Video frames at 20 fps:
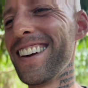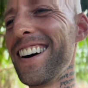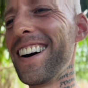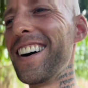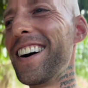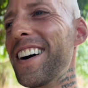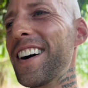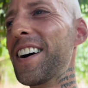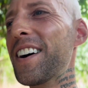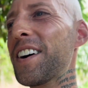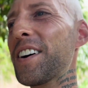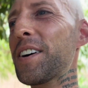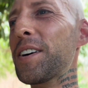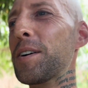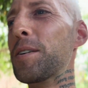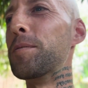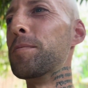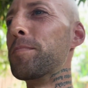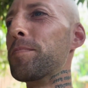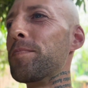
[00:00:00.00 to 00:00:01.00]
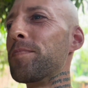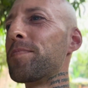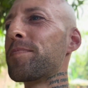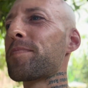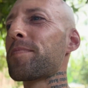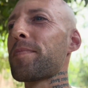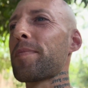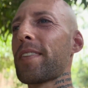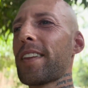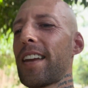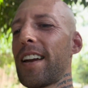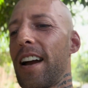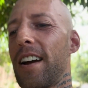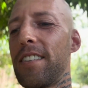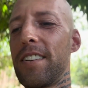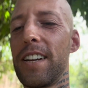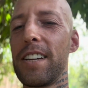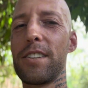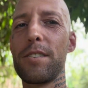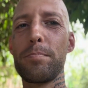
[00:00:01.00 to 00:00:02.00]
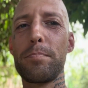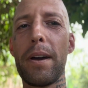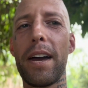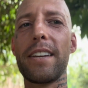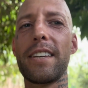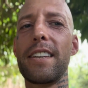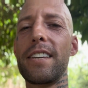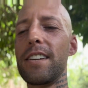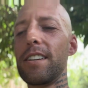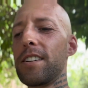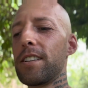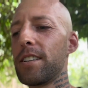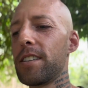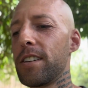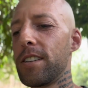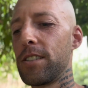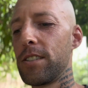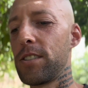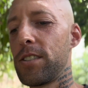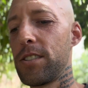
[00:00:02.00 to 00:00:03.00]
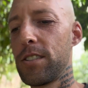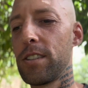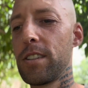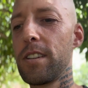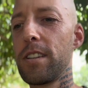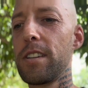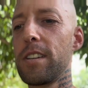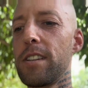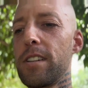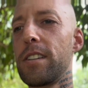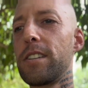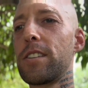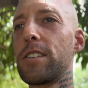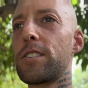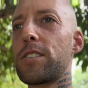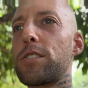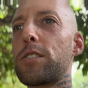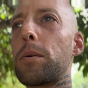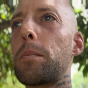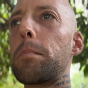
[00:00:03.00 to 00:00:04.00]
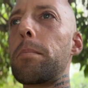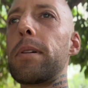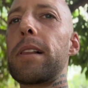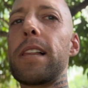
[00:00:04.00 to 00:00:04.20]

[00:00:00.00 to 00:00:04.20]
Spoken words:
All right, back here there's some